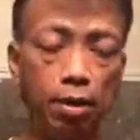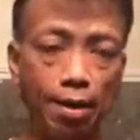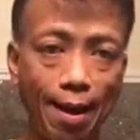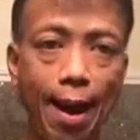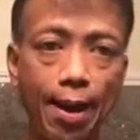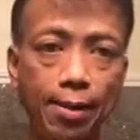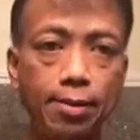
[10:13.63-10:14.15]

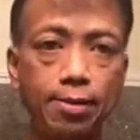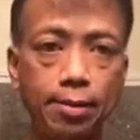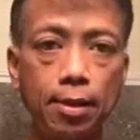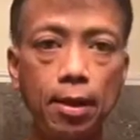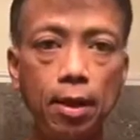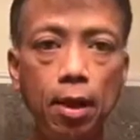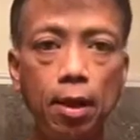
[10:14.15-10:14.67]
class
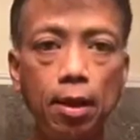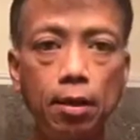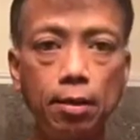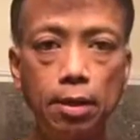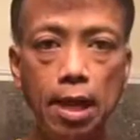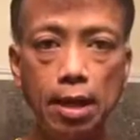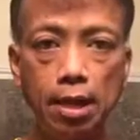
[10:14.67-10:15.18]

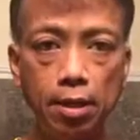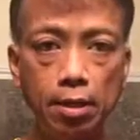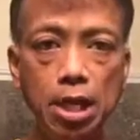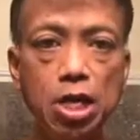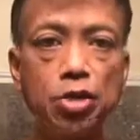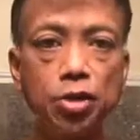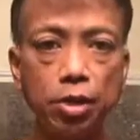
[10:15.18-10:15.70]
that he
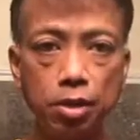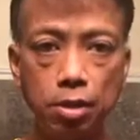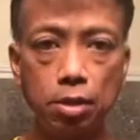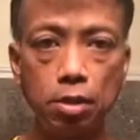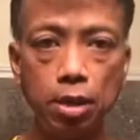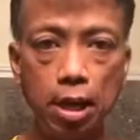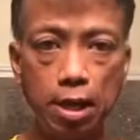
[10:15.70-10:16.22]

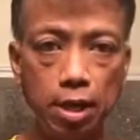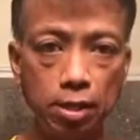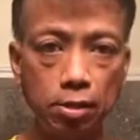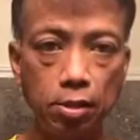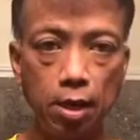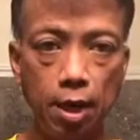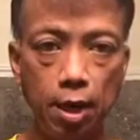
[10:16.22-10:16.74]
teaches, and
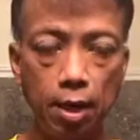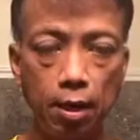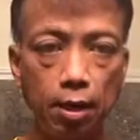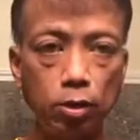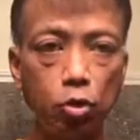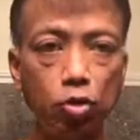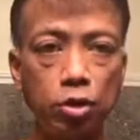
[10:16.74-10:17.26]
his
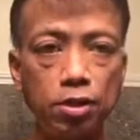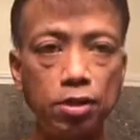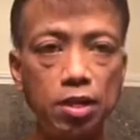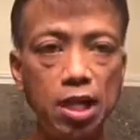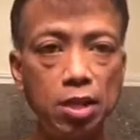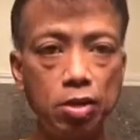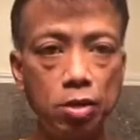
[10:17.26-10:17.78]
associates
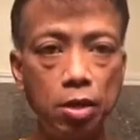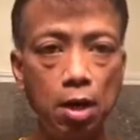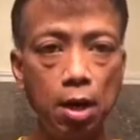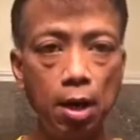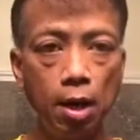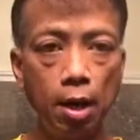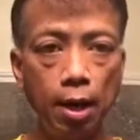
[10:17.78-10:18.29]
teach
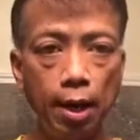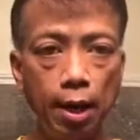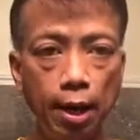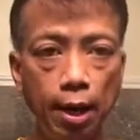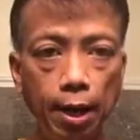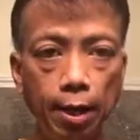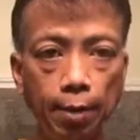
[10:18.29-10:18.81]

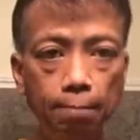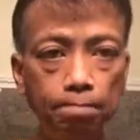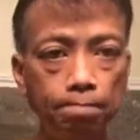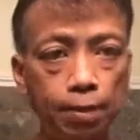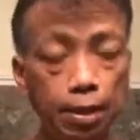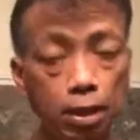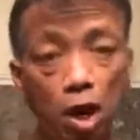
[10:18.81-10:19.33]

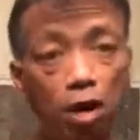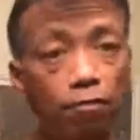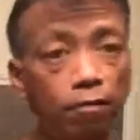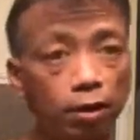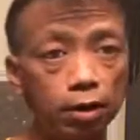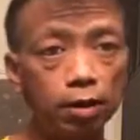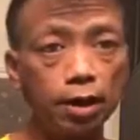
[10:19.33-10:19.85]
at
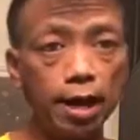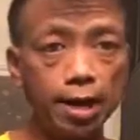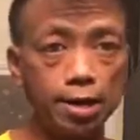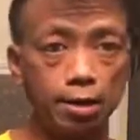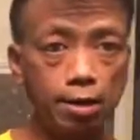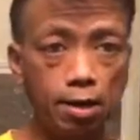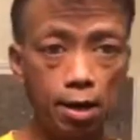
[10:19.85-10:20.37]
Harvard
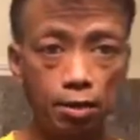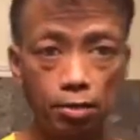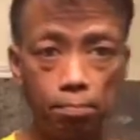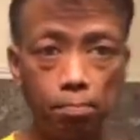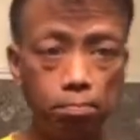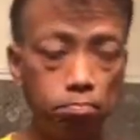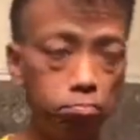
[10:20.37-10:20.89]
and other
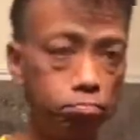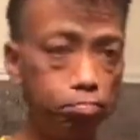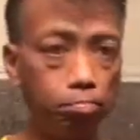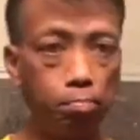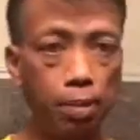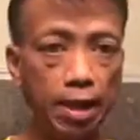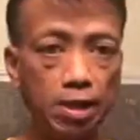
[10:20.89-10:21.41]

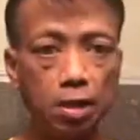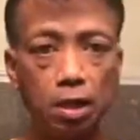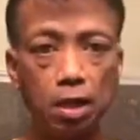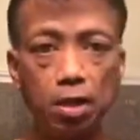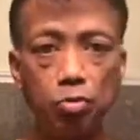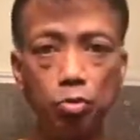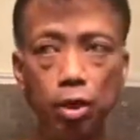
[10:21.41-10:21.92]
places of the
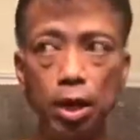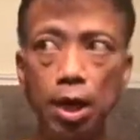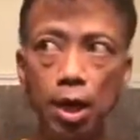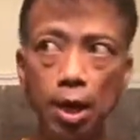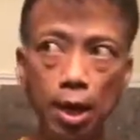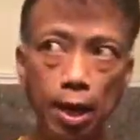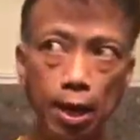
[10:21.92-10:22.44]
country,
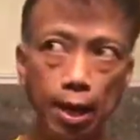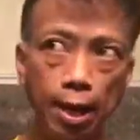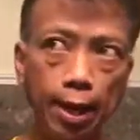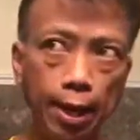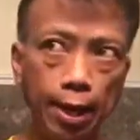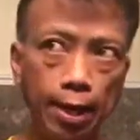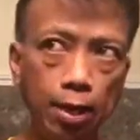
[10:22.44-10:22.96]

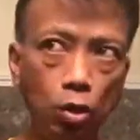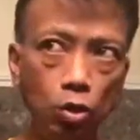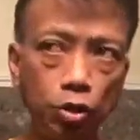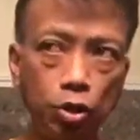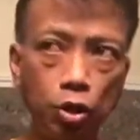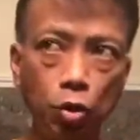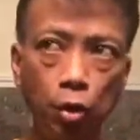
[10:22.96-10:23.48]
and
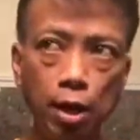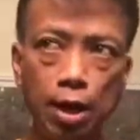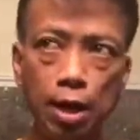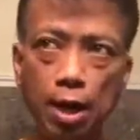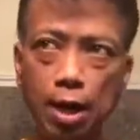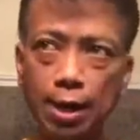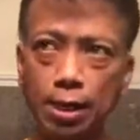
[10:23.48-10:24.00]
also in a
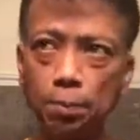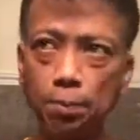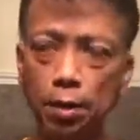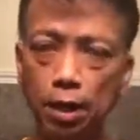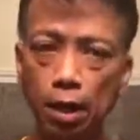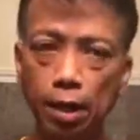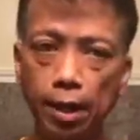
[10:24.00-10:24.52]

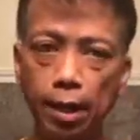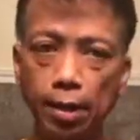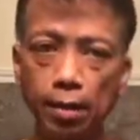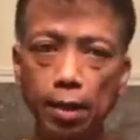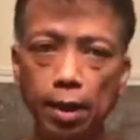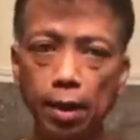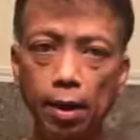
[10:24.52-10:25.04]
hospital in
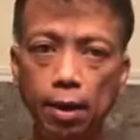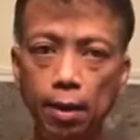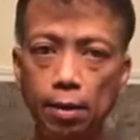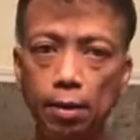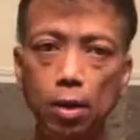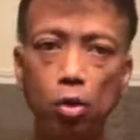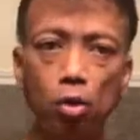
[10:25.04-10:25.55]

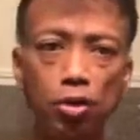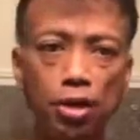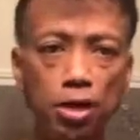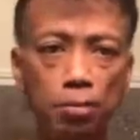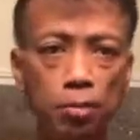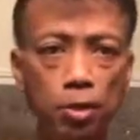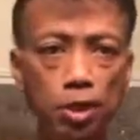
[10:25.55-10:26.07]
the
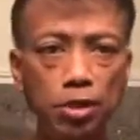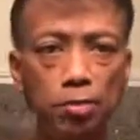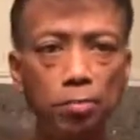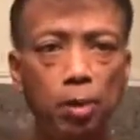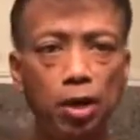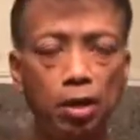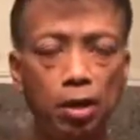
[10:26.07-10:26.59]
northeastern
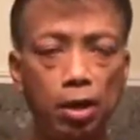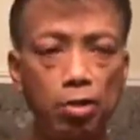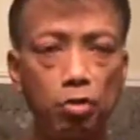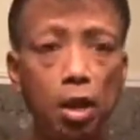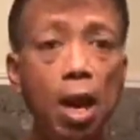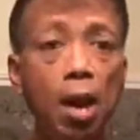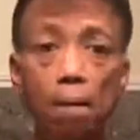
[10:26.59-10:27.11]
part of the
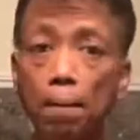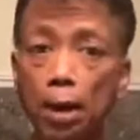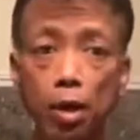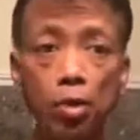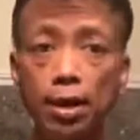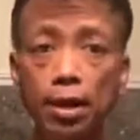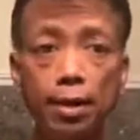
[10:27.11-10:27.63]
country. But
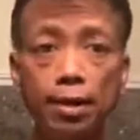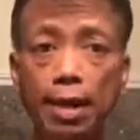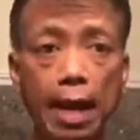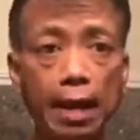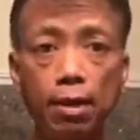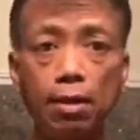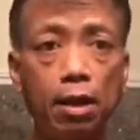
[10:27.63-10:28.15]
you can
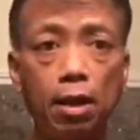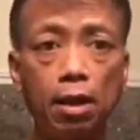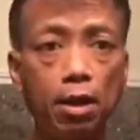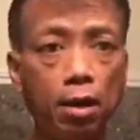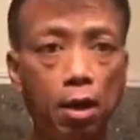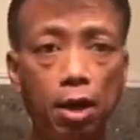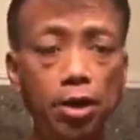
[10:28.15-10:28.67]
get
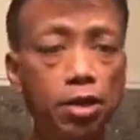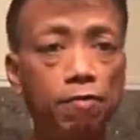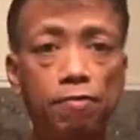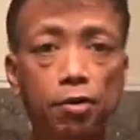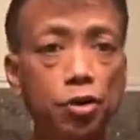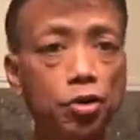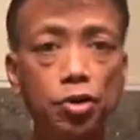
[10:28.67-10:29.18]
the audio
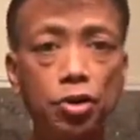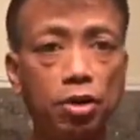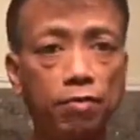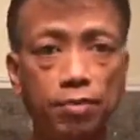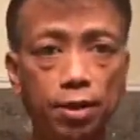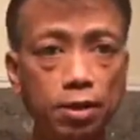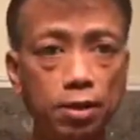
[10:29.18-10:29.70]
version
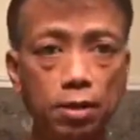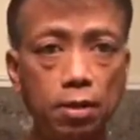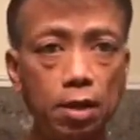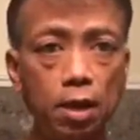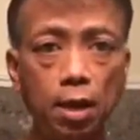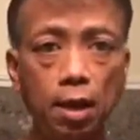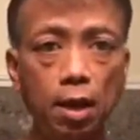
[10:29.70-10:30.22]
of this
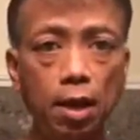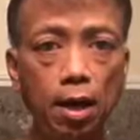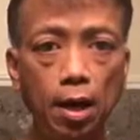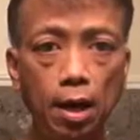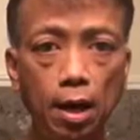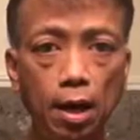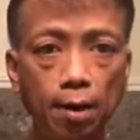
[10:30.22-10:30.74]

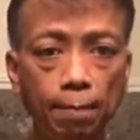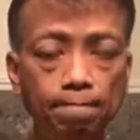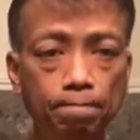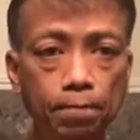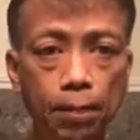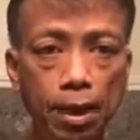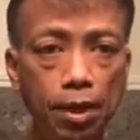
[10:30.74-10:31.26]

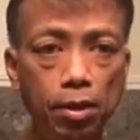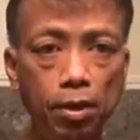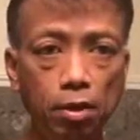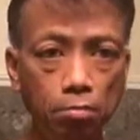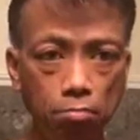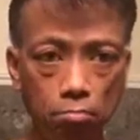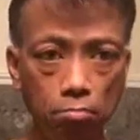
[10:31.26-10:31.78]

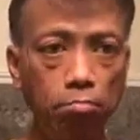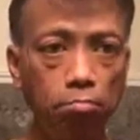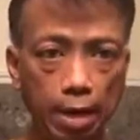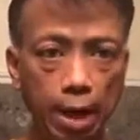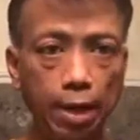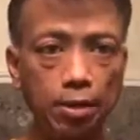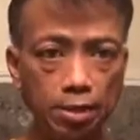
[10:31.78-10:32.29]
either
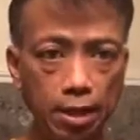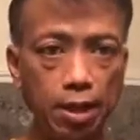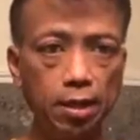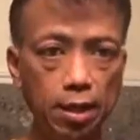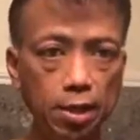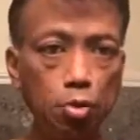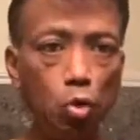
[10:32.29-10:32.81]
by
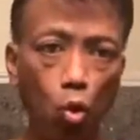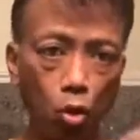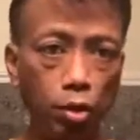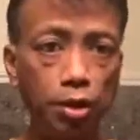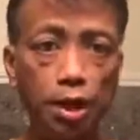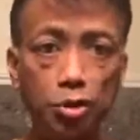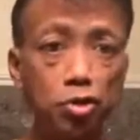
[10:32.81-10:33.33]
CDs or
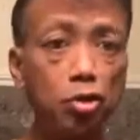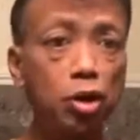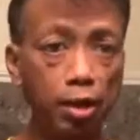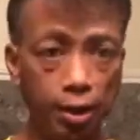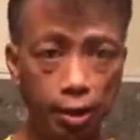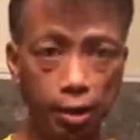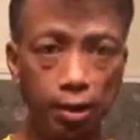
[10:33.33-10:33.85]

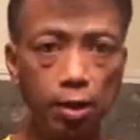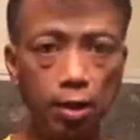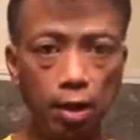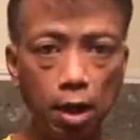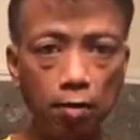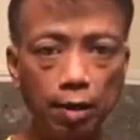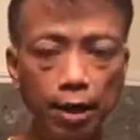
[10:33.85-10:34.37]
digitally,
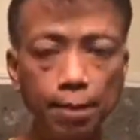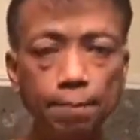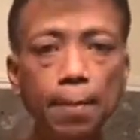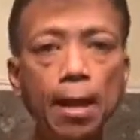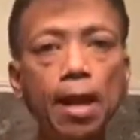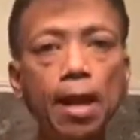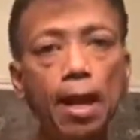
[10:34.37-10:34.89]
all right?
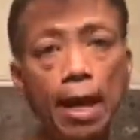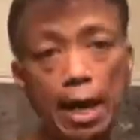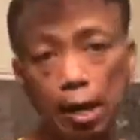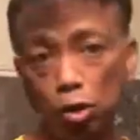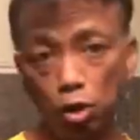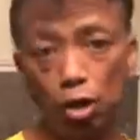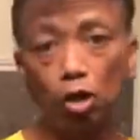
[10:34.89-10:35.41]

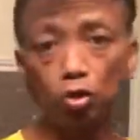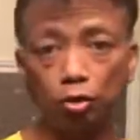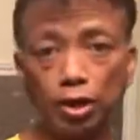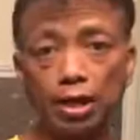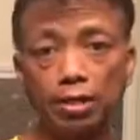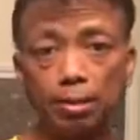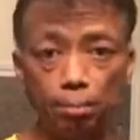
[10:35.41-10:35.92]
And you can also
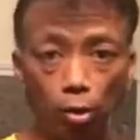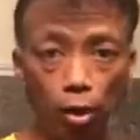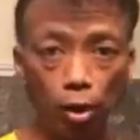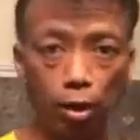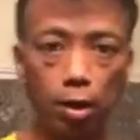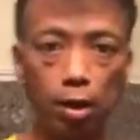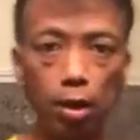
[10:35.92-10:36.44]
get the
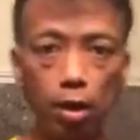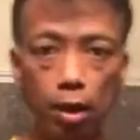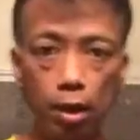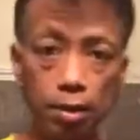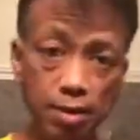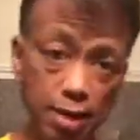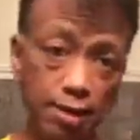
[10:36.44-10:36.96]
book.
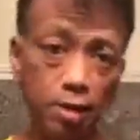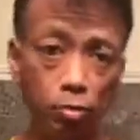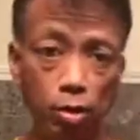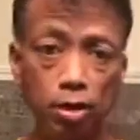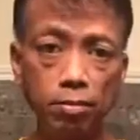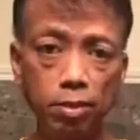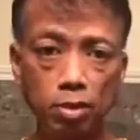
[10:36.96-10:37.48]
And he's
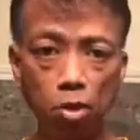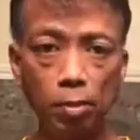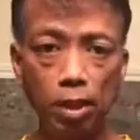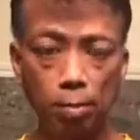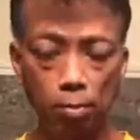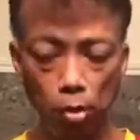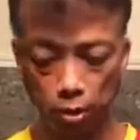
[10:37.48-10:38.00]
written so
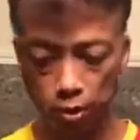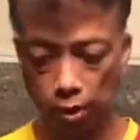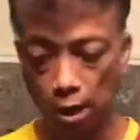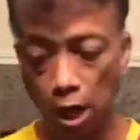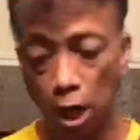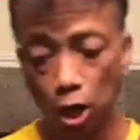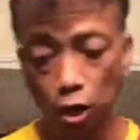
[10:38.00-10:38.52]
many books.
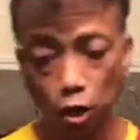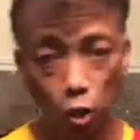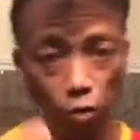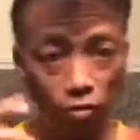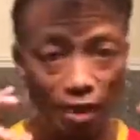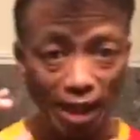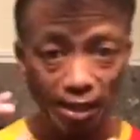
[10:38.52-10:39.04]
So
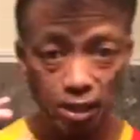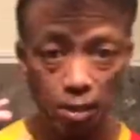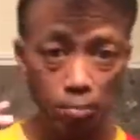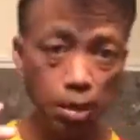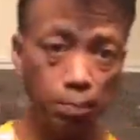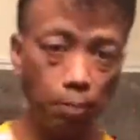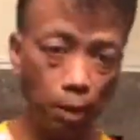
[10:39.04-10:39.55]
that's the
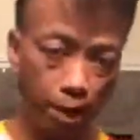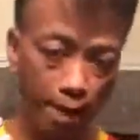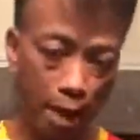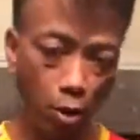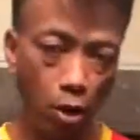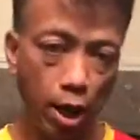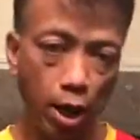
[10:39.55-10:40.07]
B part.
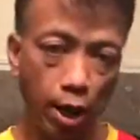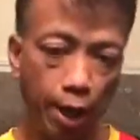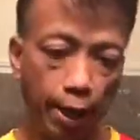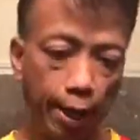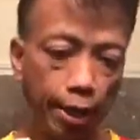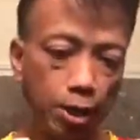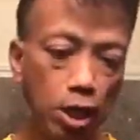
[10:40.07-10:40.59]
Now,
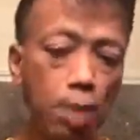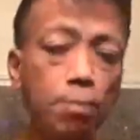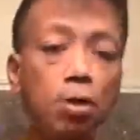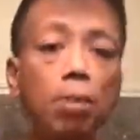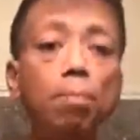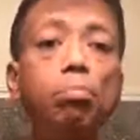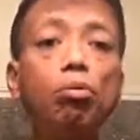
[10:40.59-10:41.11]
in terms
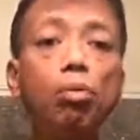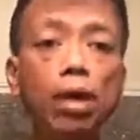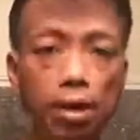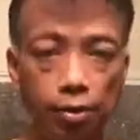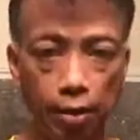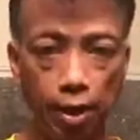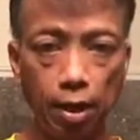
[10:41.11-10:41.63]
of
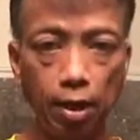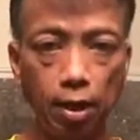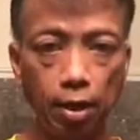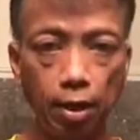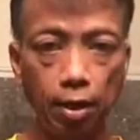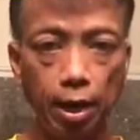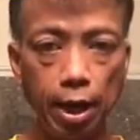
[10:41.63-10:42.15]

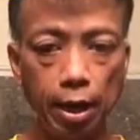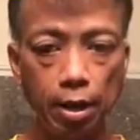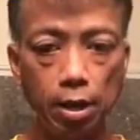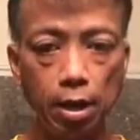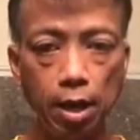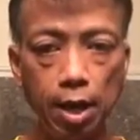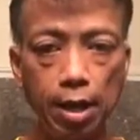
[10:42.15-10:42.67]
breathing, okay,
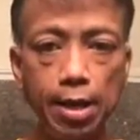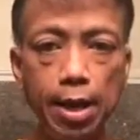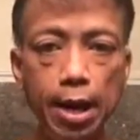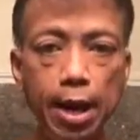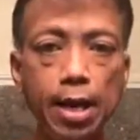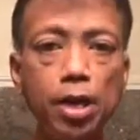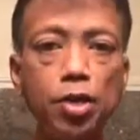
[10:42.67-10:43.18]
an
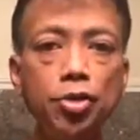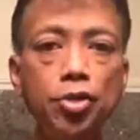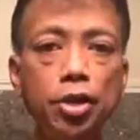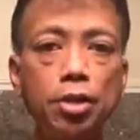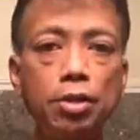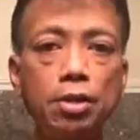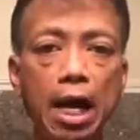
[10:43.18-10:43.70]

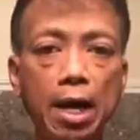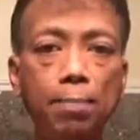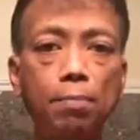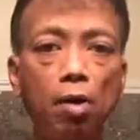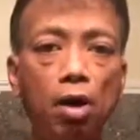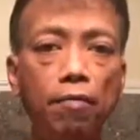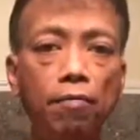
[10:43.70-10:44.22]
energy type
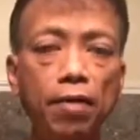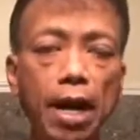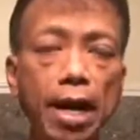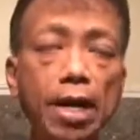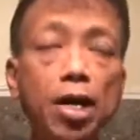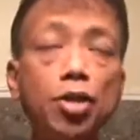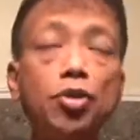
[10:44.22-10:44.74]
of
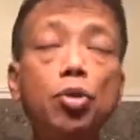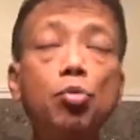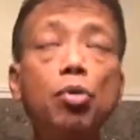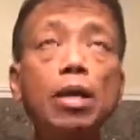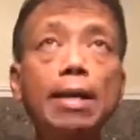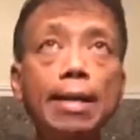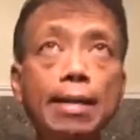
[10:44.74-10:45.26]
energy
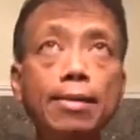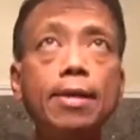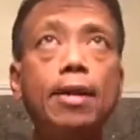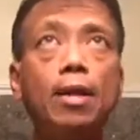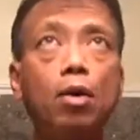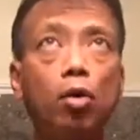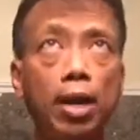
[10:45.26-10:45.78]

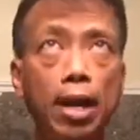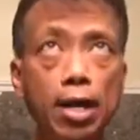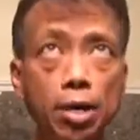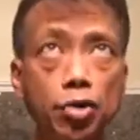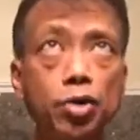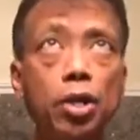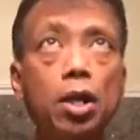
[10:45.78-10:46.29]
releasing or
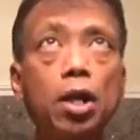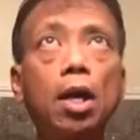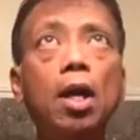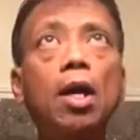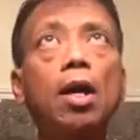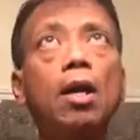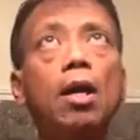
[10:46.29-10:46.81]
energy
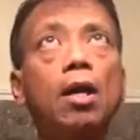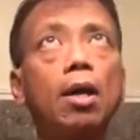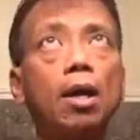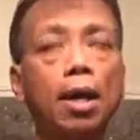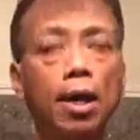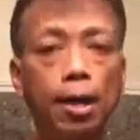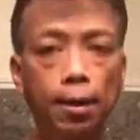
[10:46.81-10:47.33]

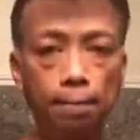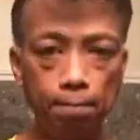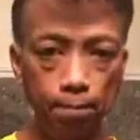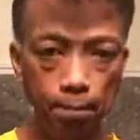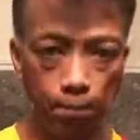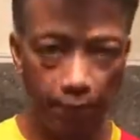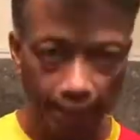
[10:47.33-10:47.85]

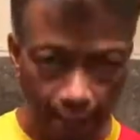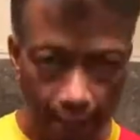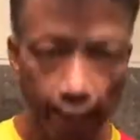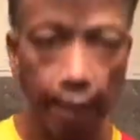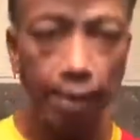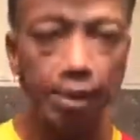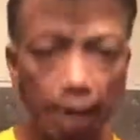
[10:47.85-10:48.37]

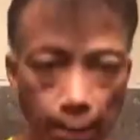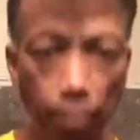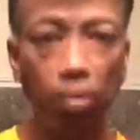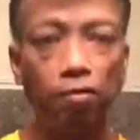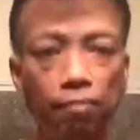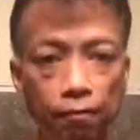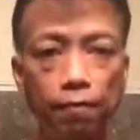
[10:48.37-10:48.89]
getting type
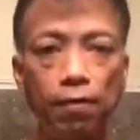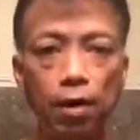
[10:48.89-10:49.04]
of